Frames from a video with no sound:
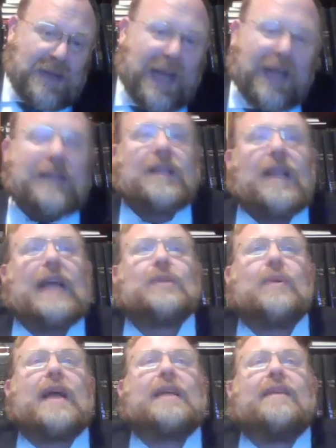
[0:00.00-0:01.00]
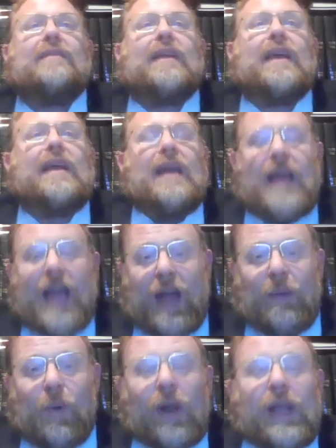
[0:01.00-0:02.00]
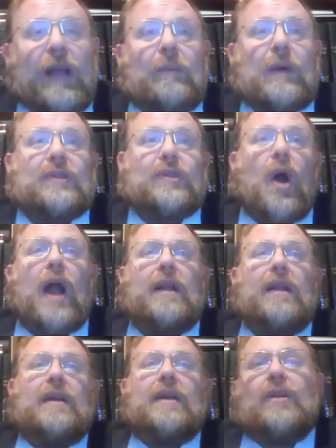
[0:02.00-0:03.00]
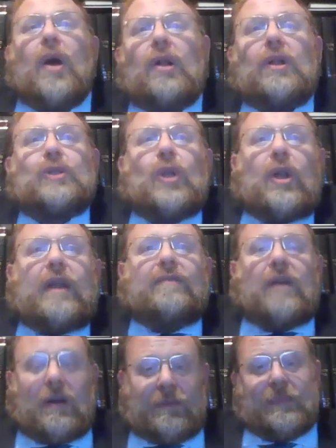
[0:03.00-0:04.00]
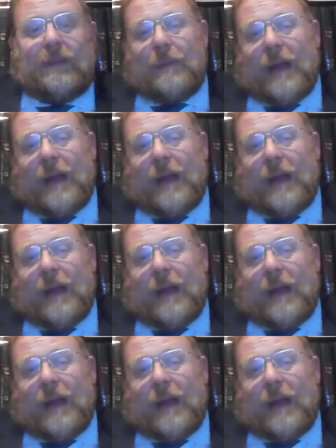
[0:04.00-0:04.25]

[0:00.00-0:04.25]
uh, intellectual activity and working in one's heart. Nachol Shlo Nivra. Be